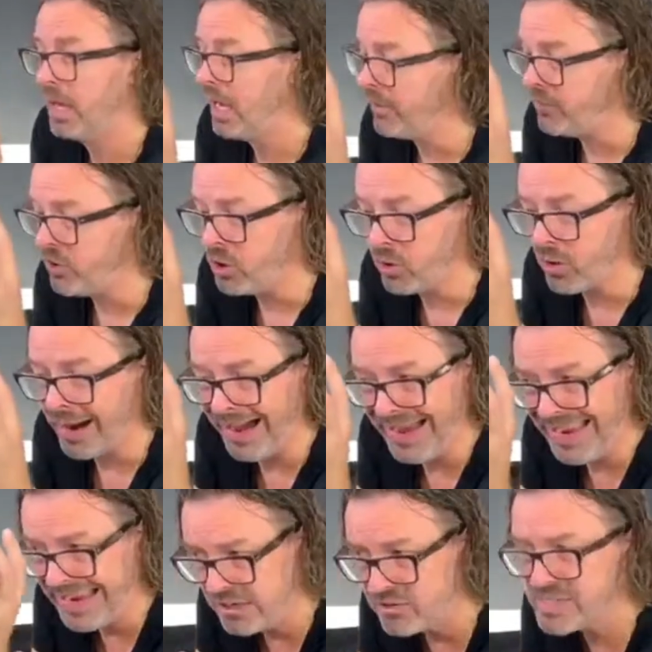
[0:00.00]
If you are
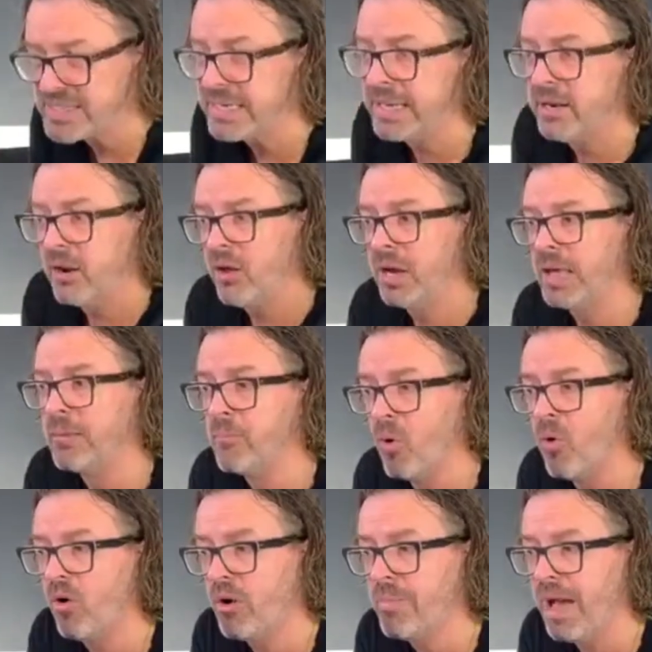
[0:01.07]
interested in learning
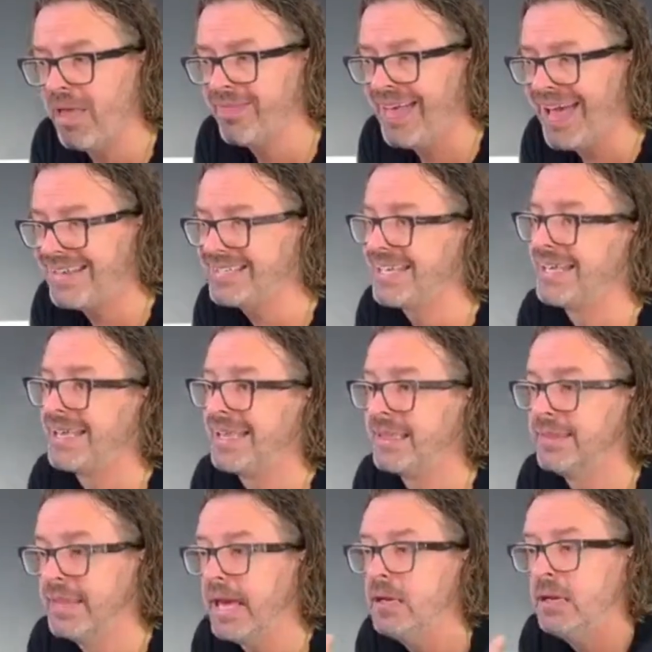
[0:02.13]
more about that,
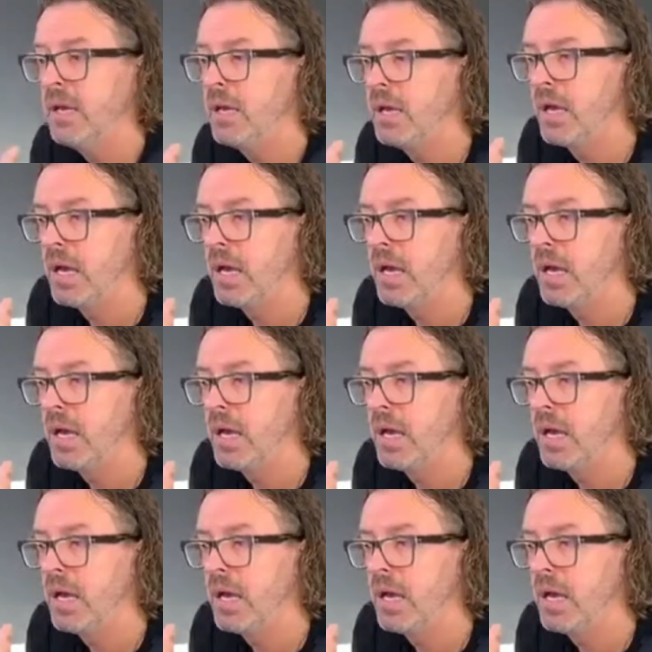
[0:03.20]
then